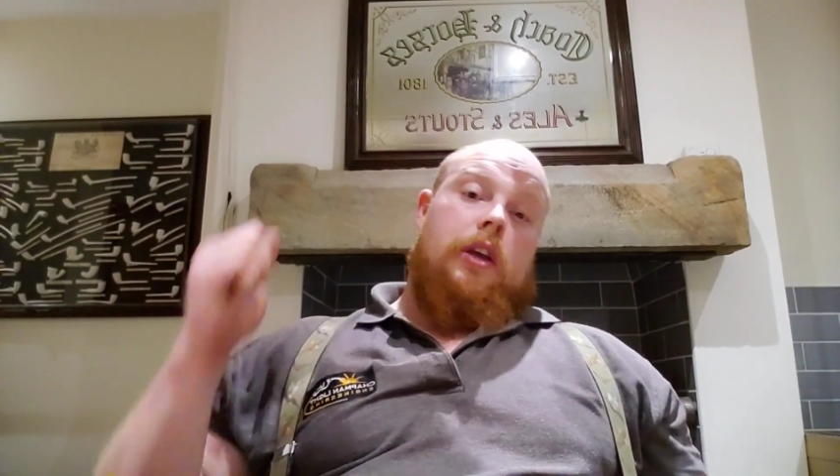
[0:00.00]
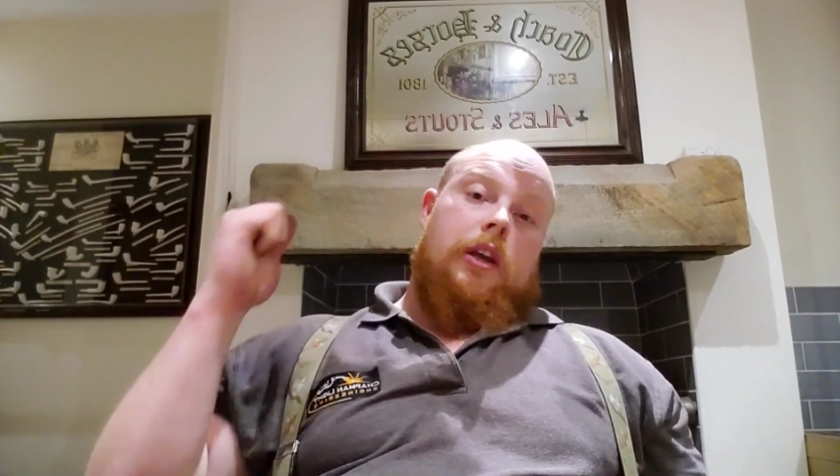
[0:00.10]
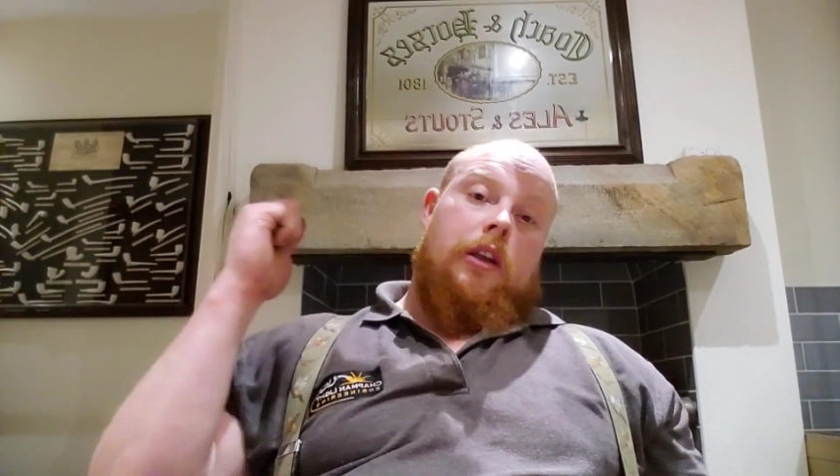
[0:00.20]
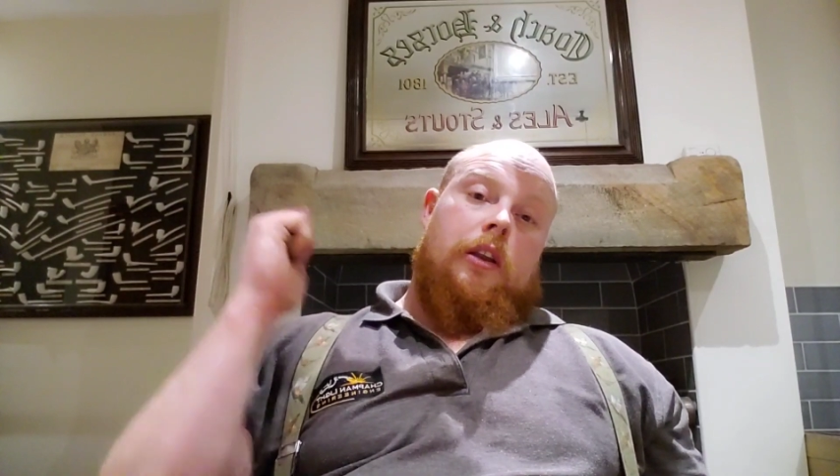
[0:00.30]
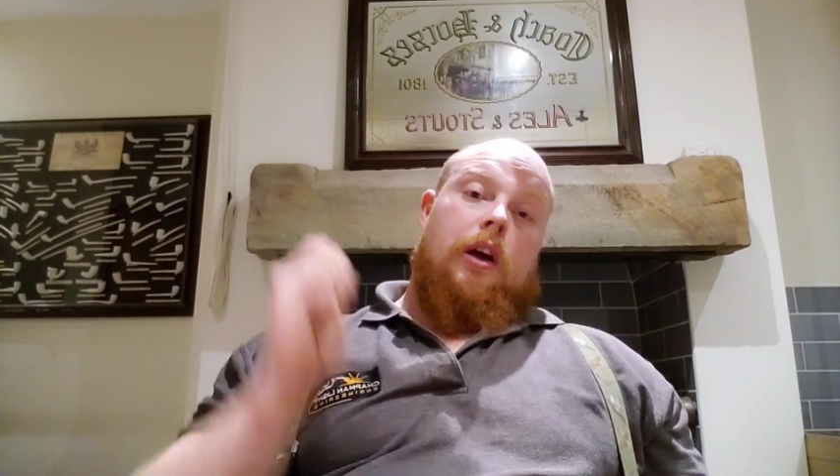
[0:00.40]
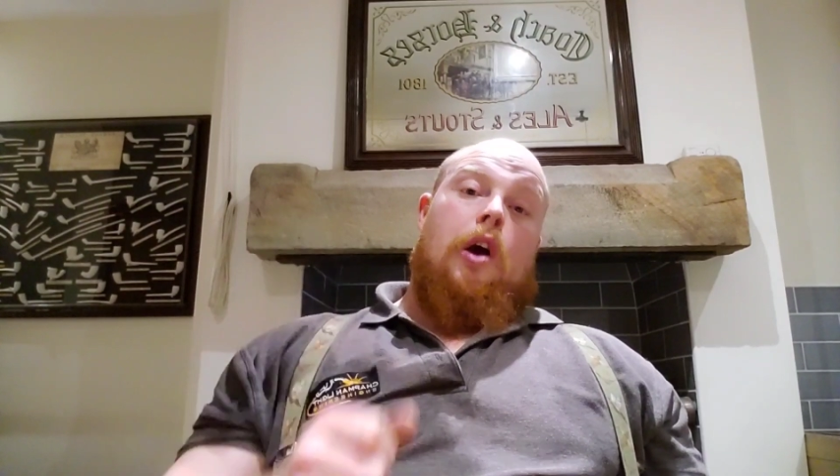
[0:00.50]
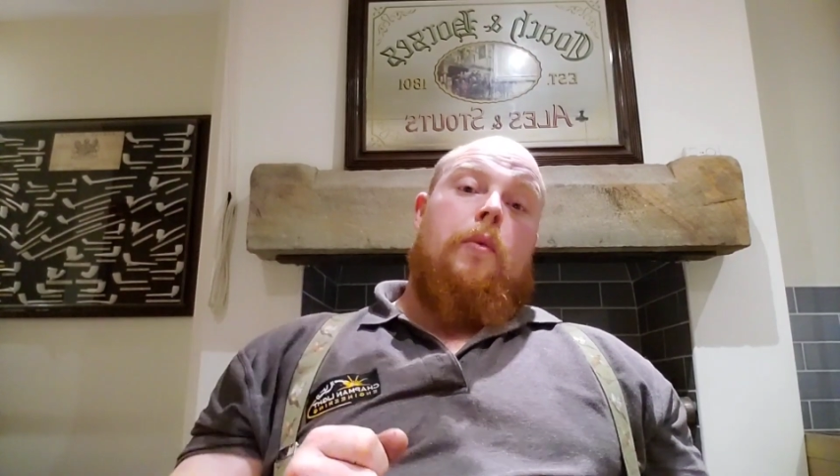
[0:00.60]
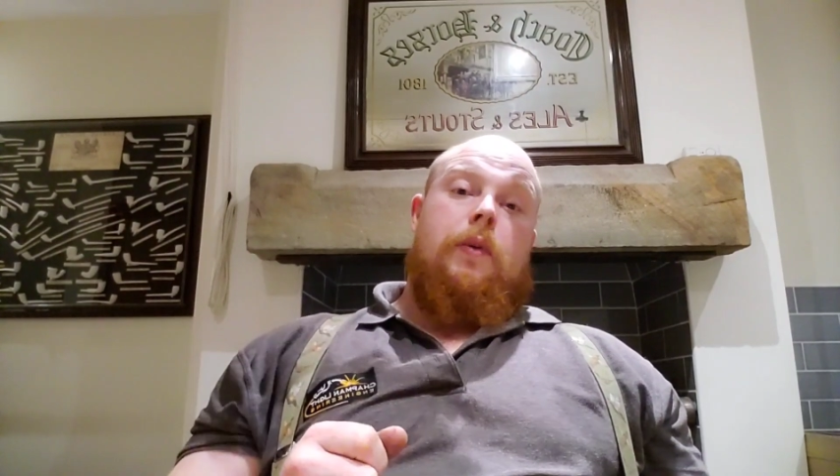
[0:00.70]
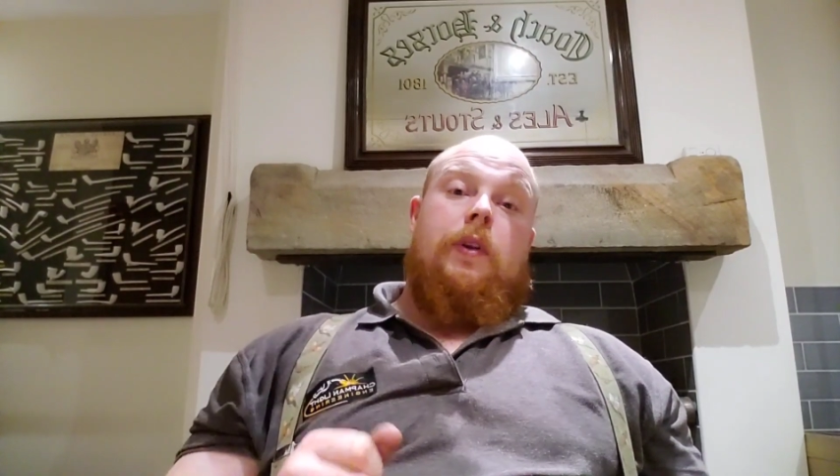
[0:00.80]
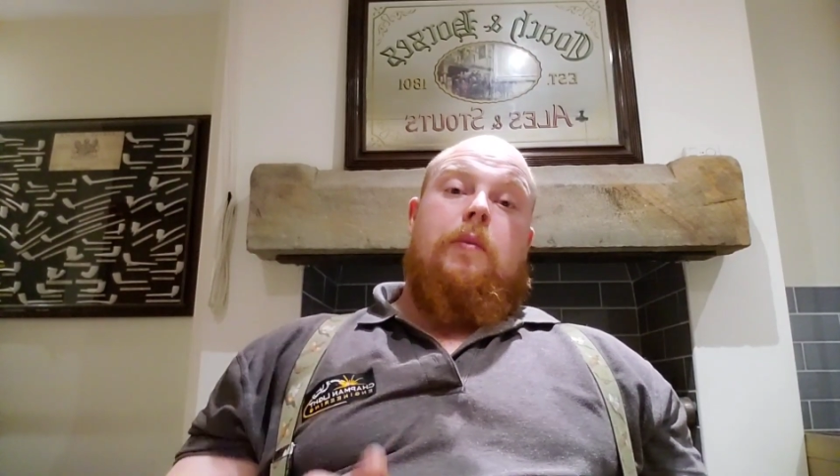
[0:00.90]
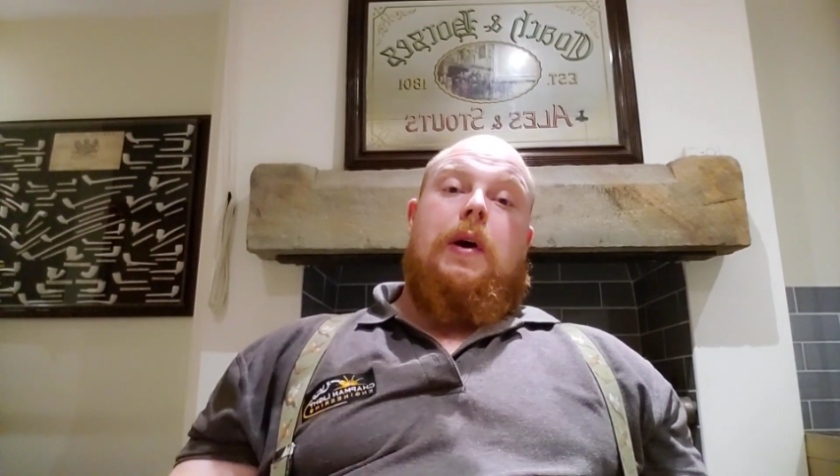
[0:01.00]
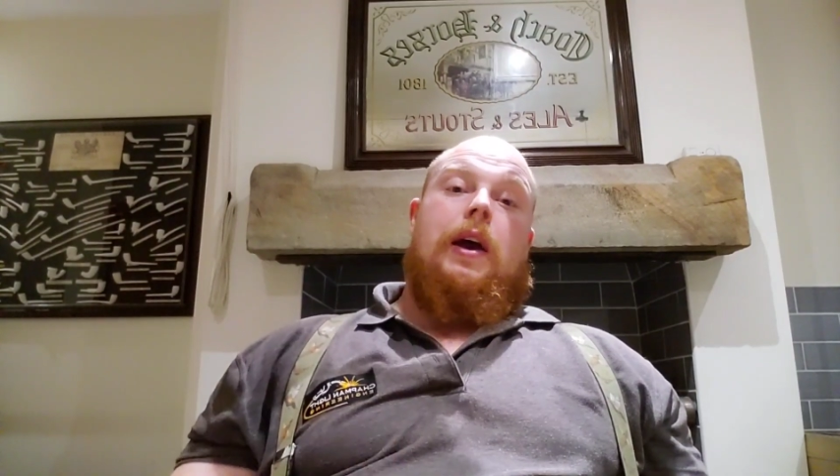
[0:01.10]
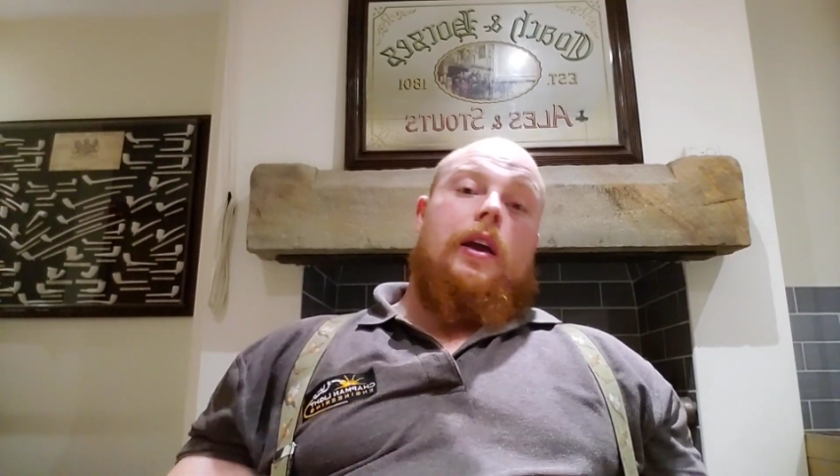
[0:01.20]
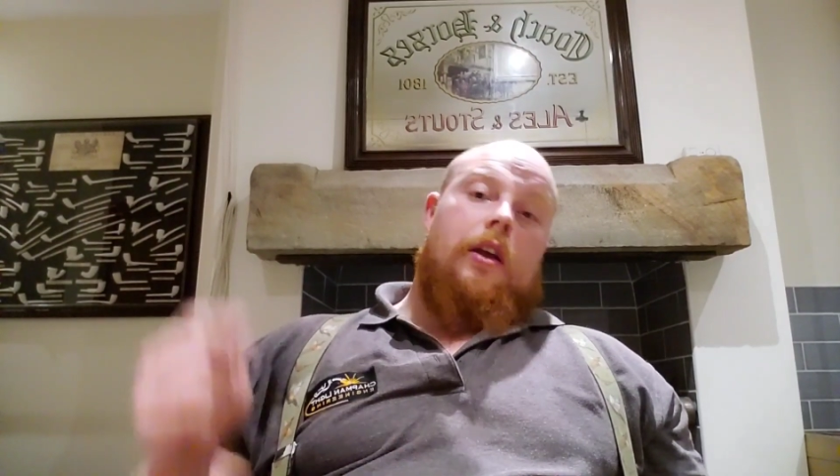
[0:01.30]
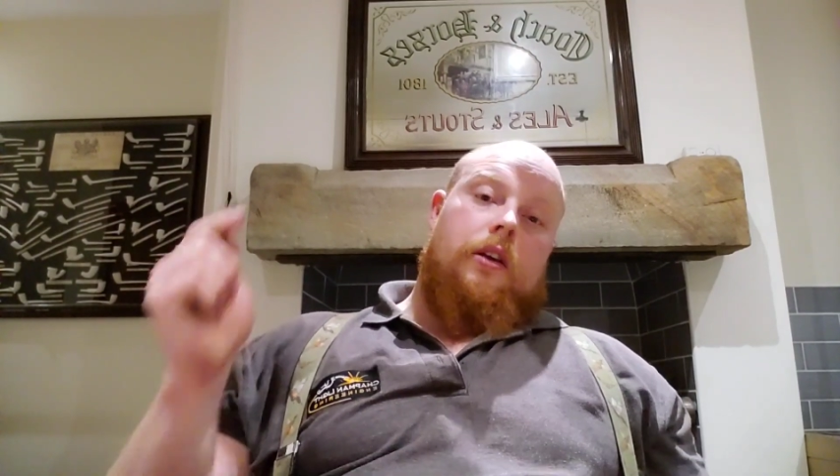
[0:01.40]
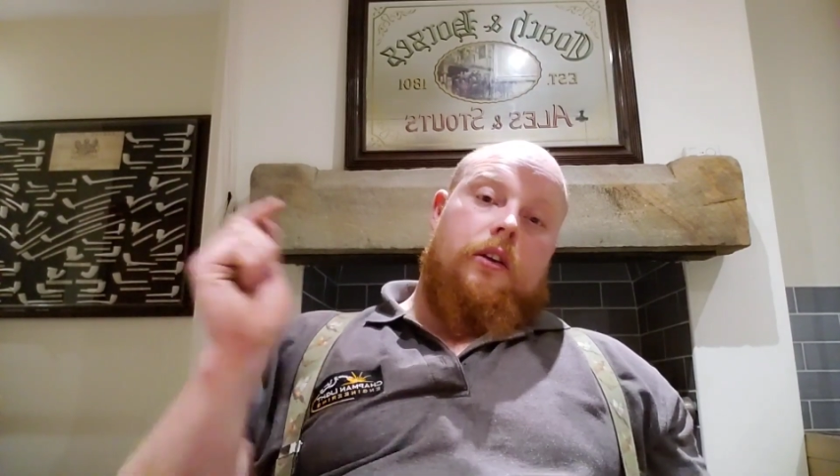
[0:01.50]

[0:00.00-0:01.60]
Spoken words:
you can open the bag,